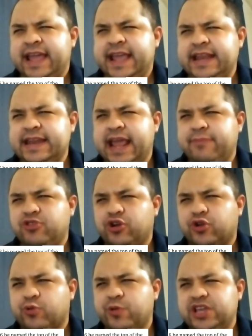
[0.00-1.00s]
He named
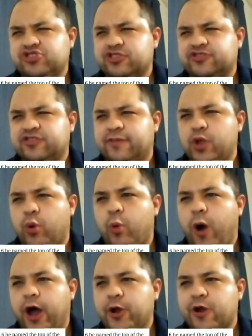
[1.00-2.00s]
the creatures of the
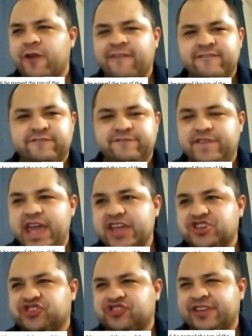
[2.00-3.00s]
water
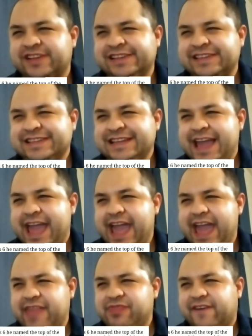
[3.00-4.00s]
fish,
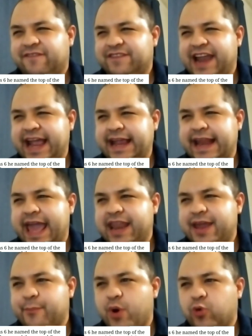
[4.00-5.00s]
and the flying
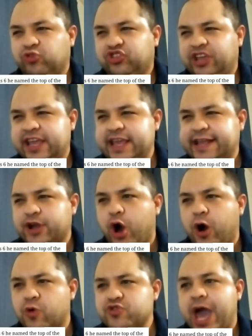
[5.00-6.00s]
animals he
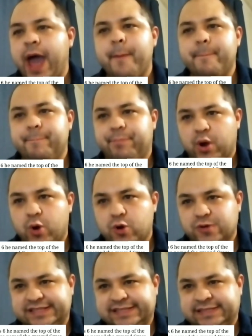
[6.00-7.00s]
called
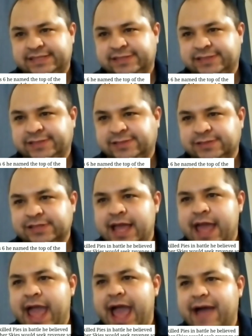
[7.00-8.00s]
birds.
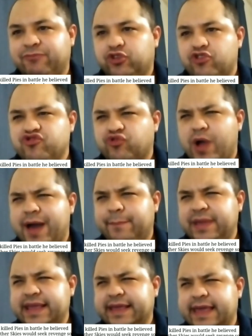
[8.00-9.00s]
After
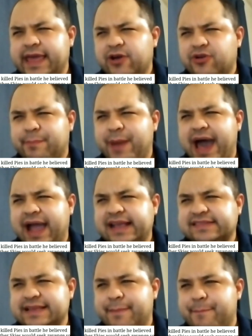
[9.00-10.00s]
Drami killed
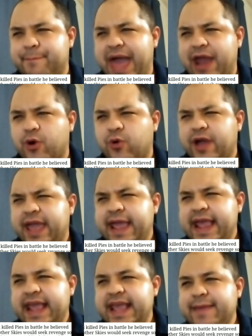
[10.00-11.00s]
Pais in battle,
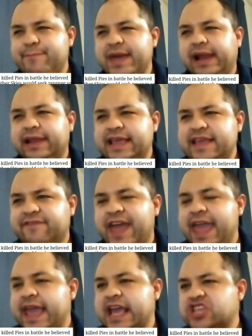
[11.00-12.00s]
he believed
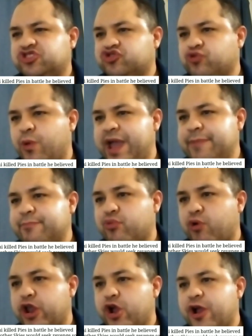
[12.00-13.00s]
his twin
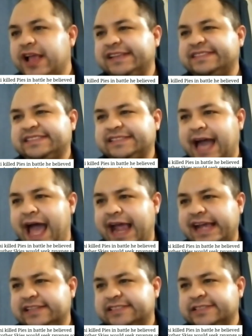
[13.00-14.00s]
brother
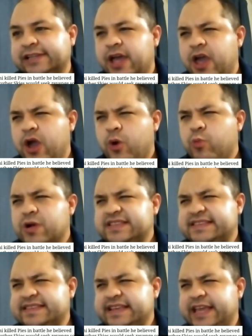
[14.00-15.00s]
Skies
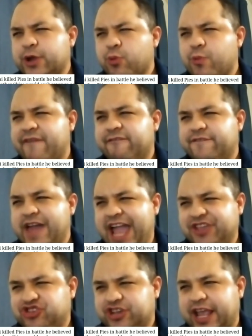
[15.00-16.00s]
would seek
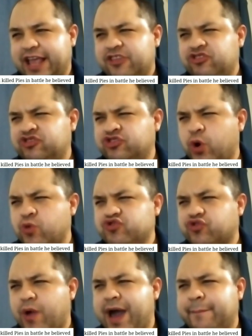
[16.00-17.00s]
revenge, so
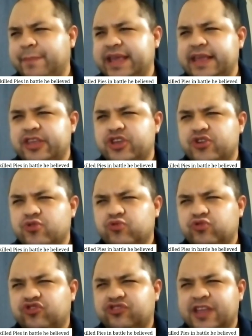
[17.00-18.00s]
Drami
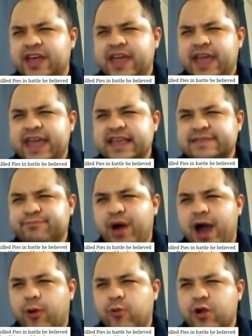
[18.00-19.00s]
used his
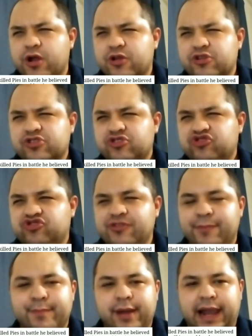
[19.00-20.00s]
power
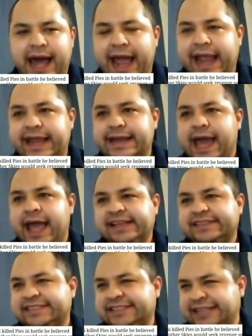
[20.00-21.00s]
to blind
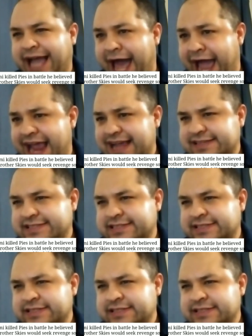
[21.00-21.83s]
Skies.